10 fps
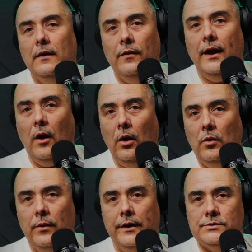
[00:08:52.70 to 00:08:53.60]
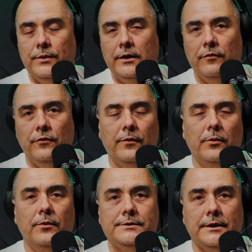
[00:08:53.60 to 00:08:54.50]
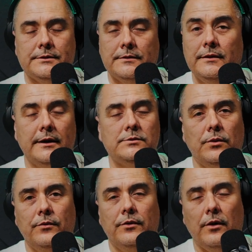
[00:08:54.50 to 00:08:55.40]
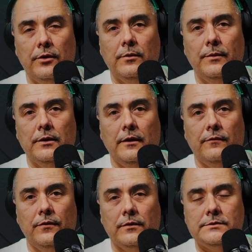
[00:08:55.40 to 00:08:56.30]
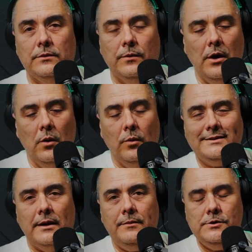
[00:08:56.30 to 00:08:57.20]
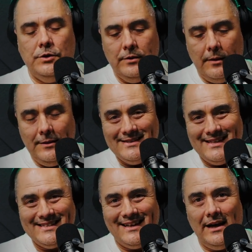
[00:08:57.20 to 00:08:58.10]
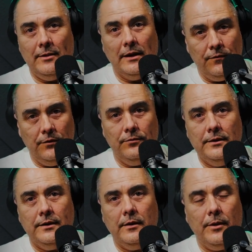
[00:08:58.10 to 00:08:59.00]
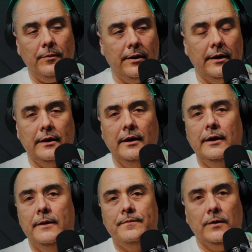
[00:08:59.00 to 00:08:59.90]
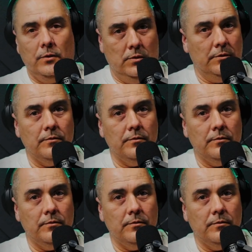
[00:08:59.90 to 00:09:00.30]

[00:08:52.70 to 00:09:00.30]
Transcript: they always recover from a recession. And that's what we are in the middle of, folks. So what does that mean to you? That means the timing, if you've been thinking about buying or